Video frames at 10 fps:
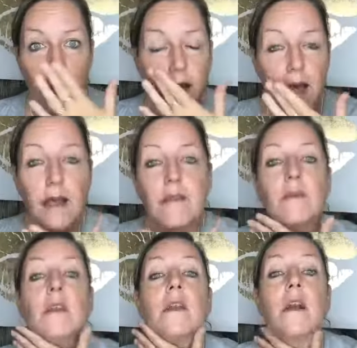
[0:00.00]
eyes and
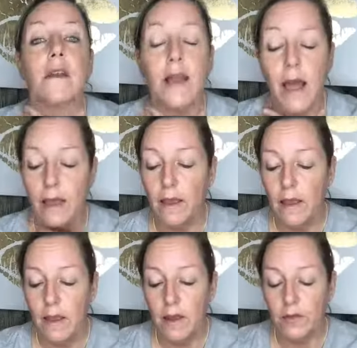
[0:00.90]
in our neck.
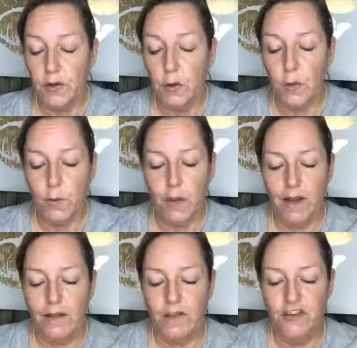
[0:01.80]
So
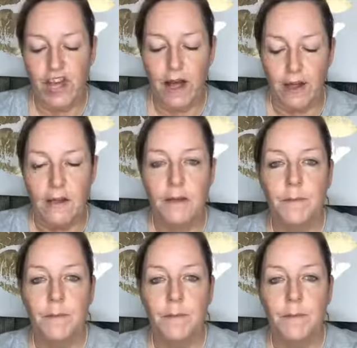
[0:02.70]
it's a gel.